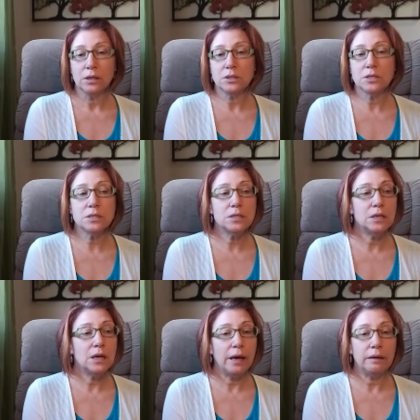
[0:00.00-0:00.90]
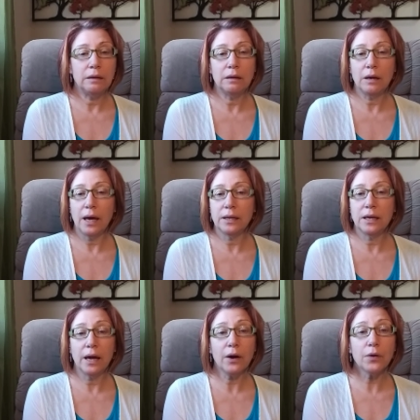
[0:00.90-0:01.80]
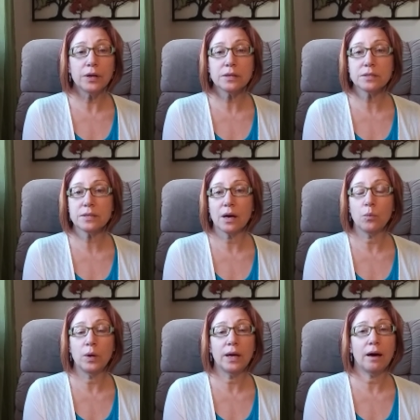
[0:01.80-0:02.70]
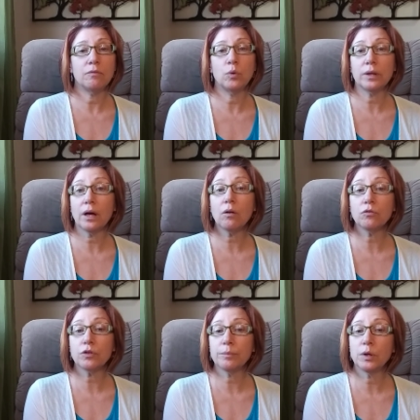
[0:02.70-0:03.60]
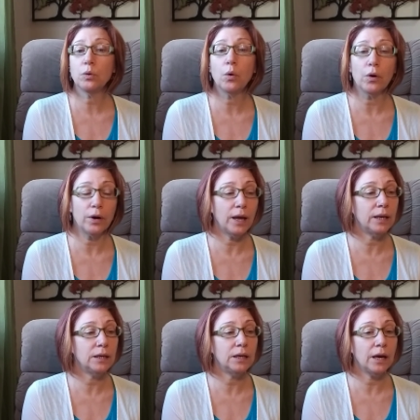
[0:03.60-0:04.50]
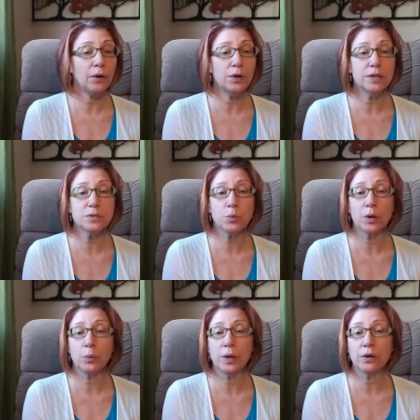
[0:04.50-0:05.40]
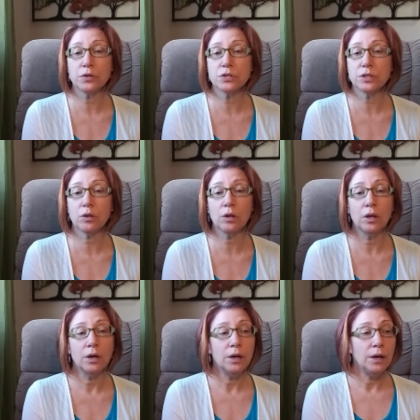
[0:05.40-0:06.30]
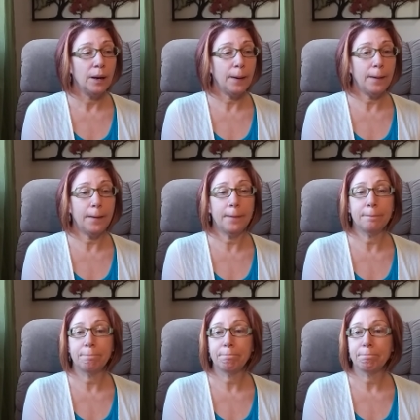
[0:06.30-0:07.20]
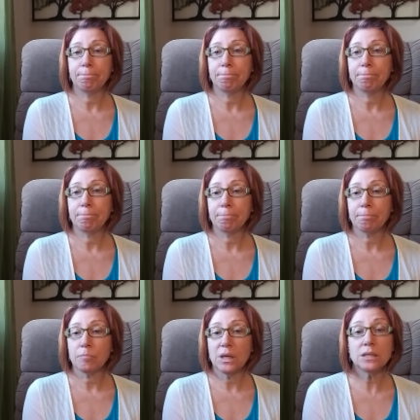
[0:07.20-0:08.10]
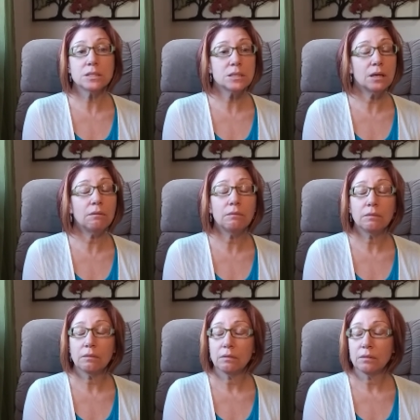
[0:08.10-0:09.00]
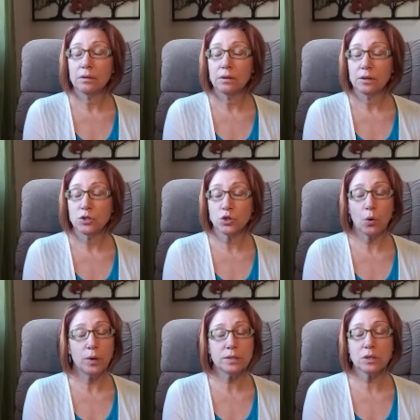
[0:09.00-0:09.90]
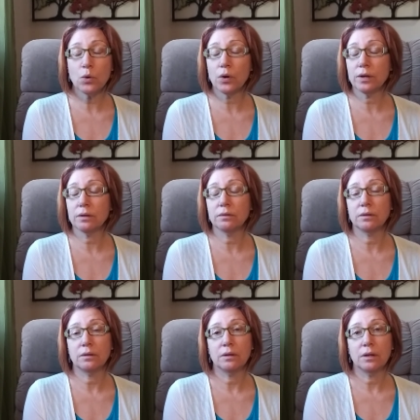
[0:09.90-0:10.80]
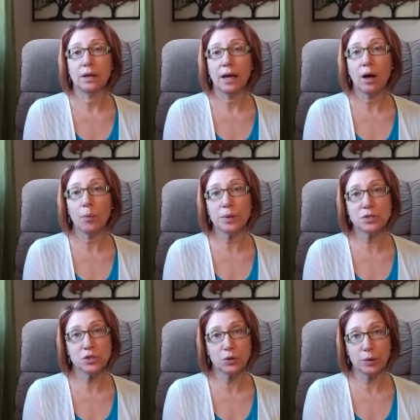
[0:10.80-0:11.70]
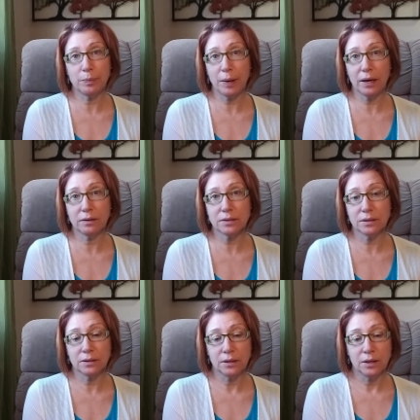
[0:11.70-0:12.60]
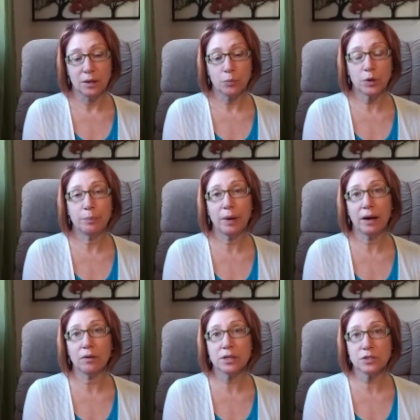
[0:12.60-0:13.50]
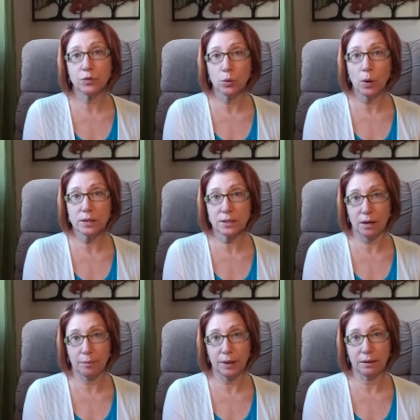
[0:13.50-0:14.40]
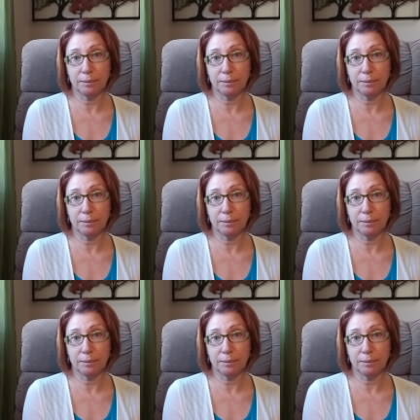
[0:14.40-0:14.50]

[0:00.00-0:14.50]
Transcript: to see any any areas that we have withheld from you or any areas where we are still um, in sin. Show us, Lord. Help us to repent. Prepare us for what's coming.